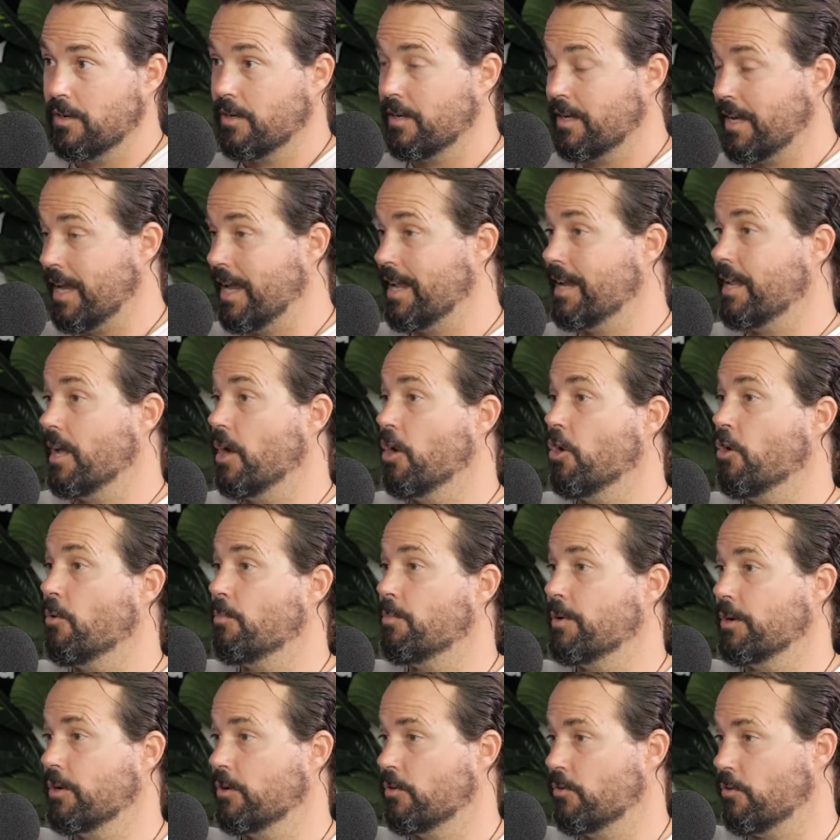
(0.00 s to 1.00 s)
can
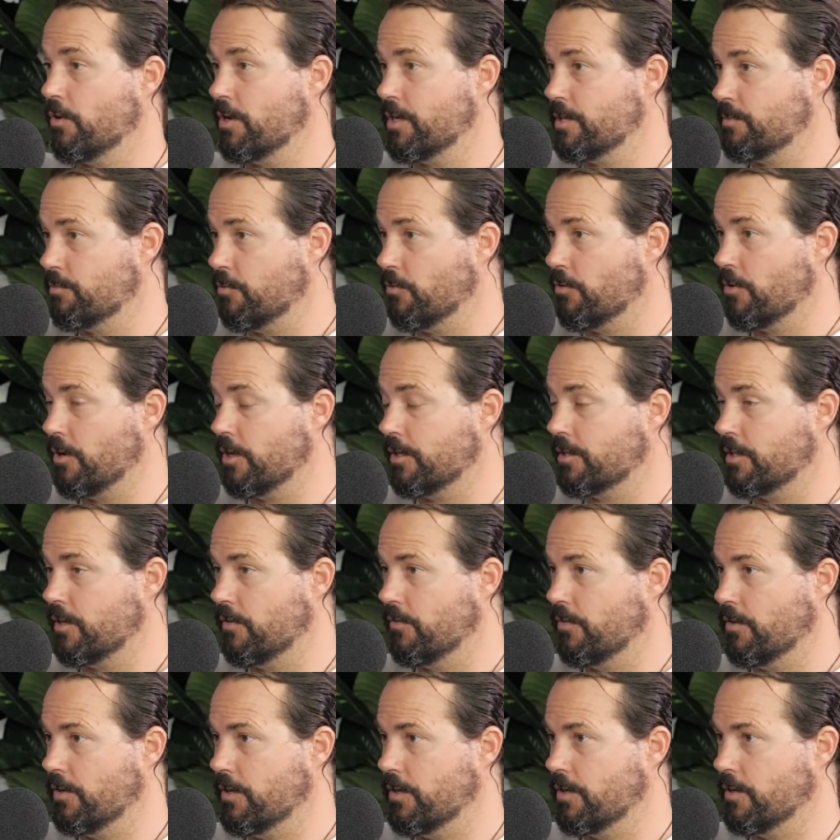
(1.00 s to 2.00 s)
help increase
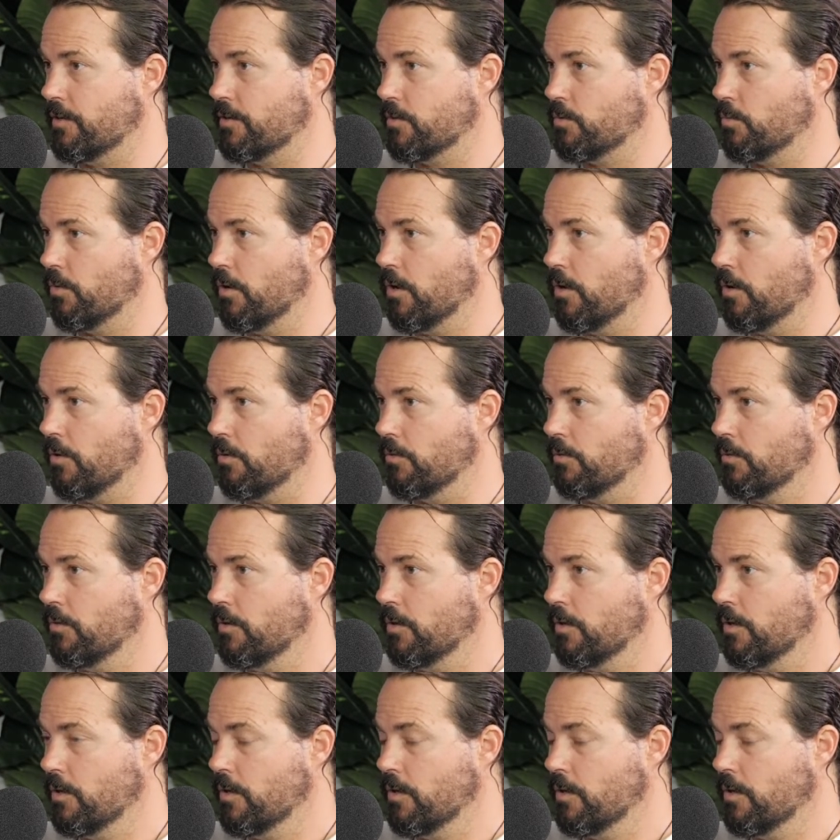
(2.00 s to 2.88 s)
productivity as well.